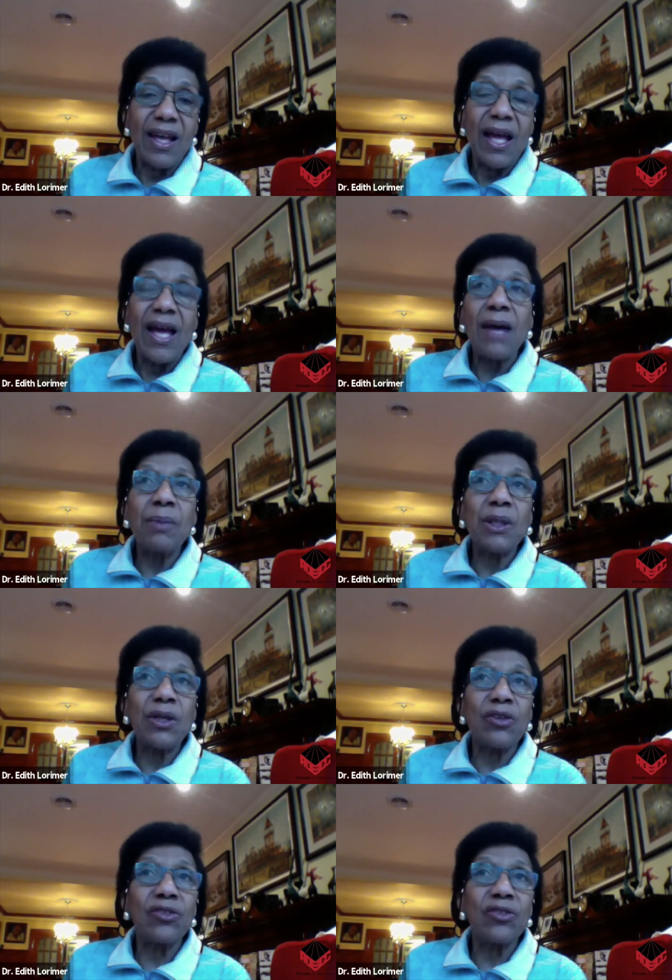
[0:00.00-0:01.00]

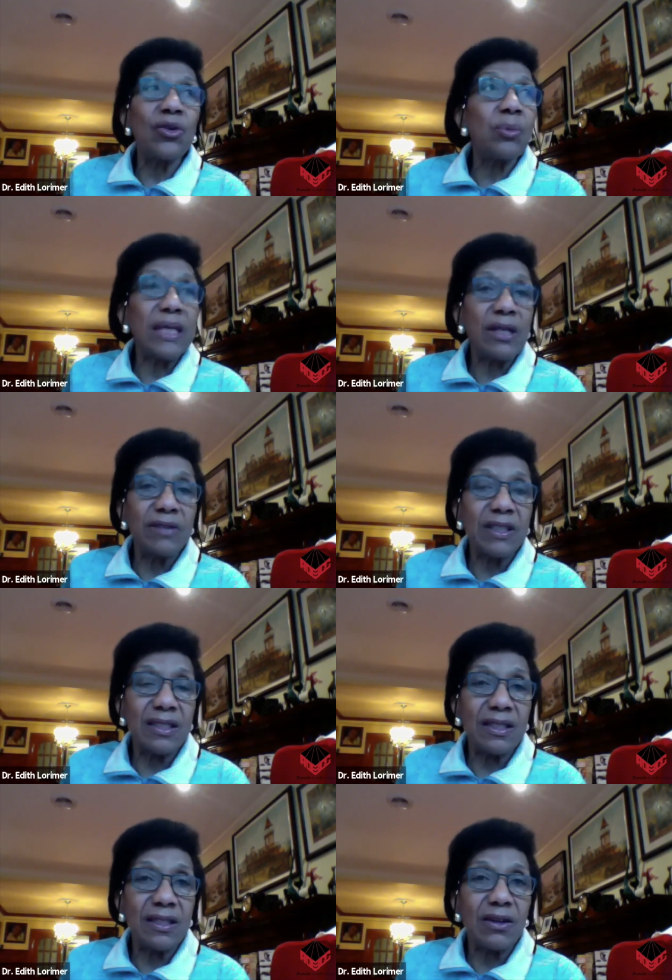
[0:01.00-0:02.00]
Because so many of
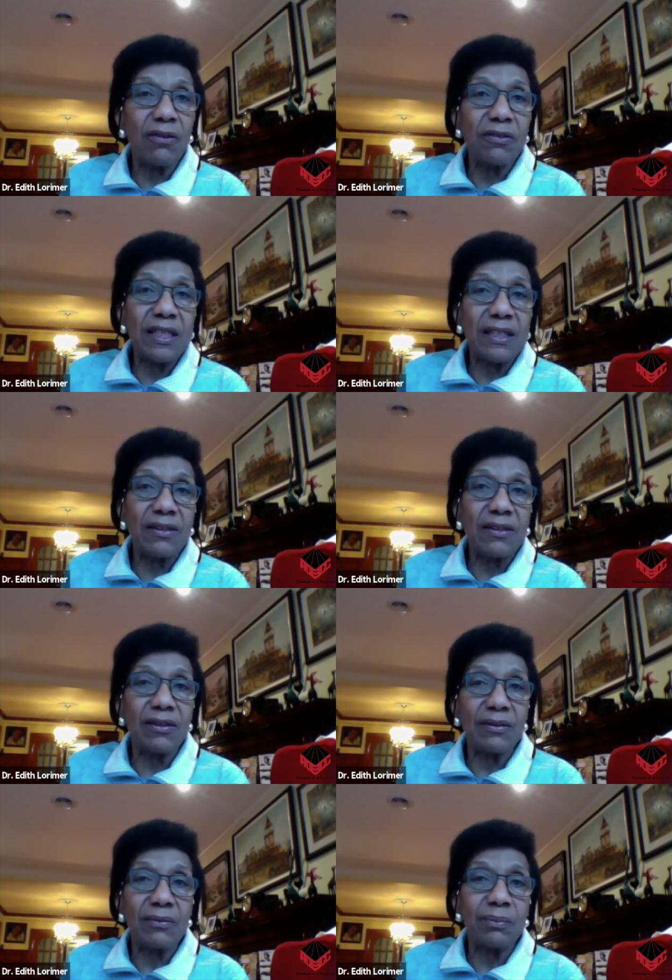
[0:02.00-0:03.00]
the
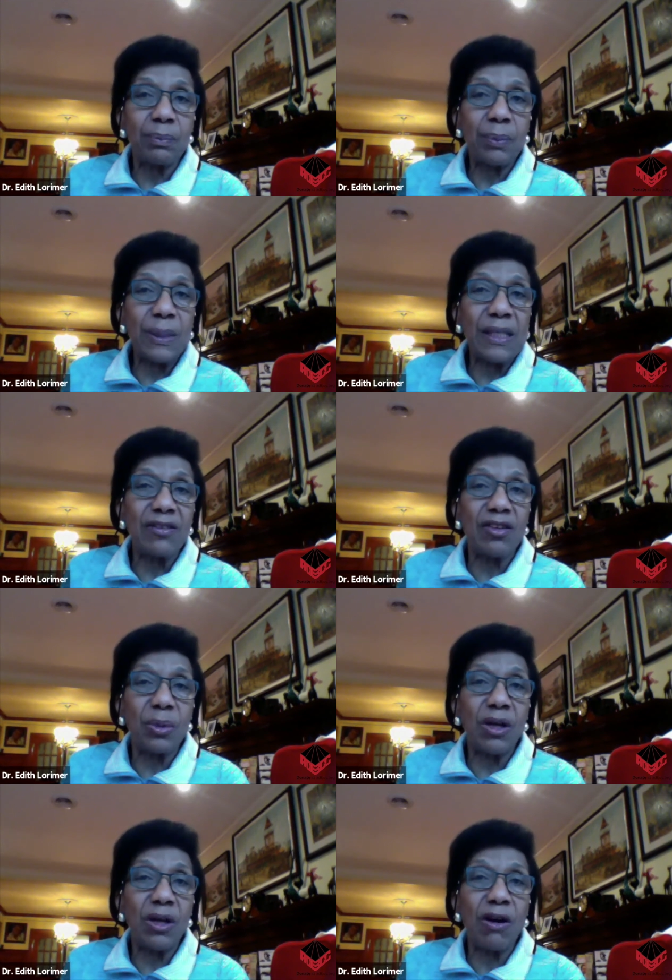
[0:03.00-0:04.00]
places
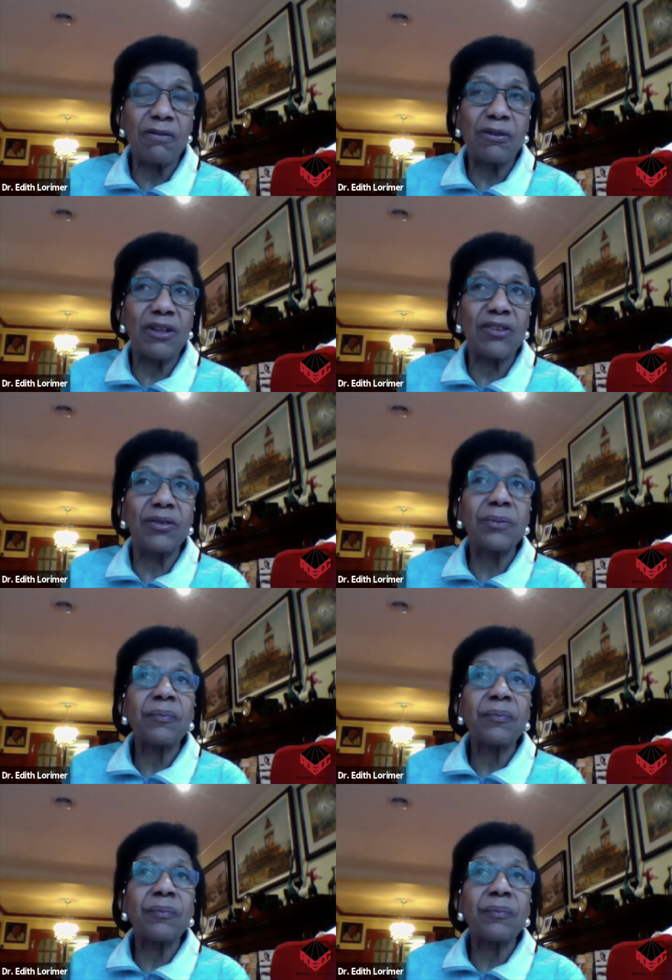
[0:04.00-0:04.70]
will offer us,